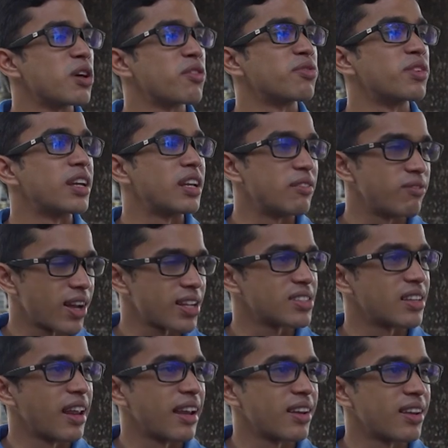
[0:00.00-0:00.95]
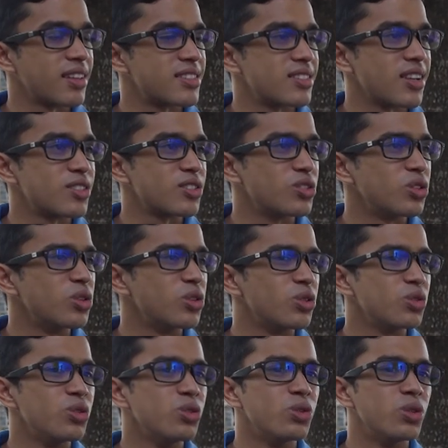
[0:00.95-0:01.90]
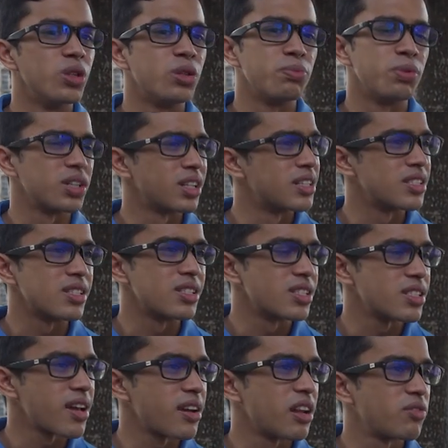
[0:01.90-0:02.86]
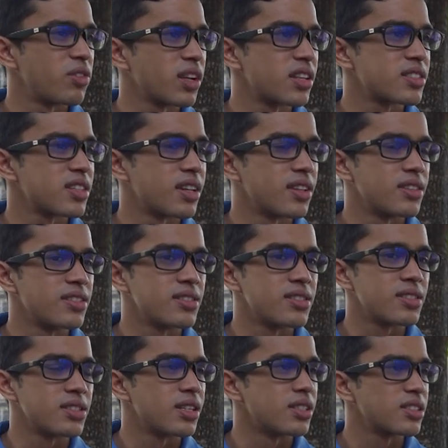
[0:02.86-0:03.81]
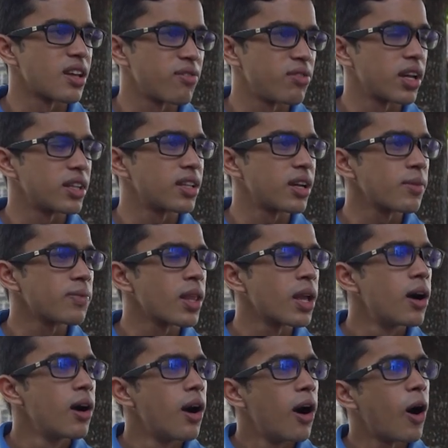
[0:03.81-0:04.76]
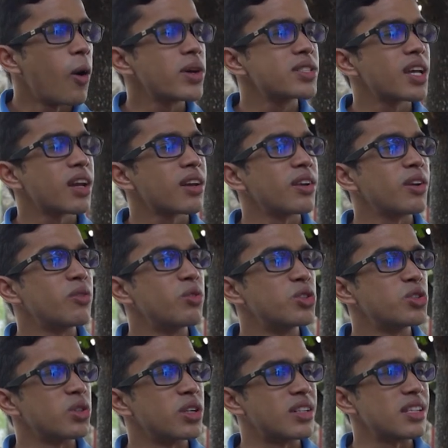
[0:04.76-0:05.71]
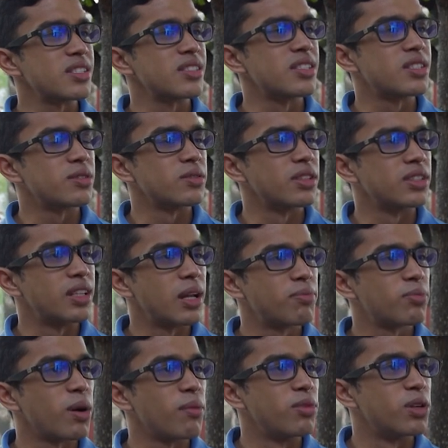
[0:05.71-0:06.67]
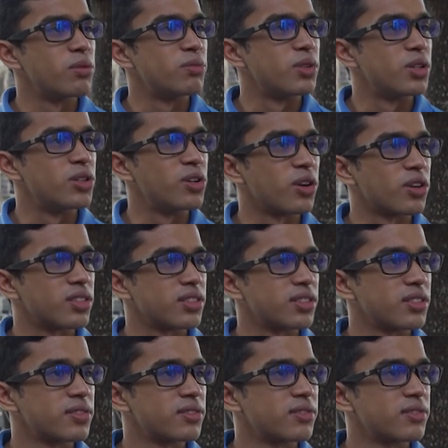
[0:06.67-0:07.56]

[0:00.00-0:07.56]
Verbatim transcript: of getting vaccinated and such due to uh, potential side effects and uh, stuff like that. How exactly would you address this that problem, uh, doctor?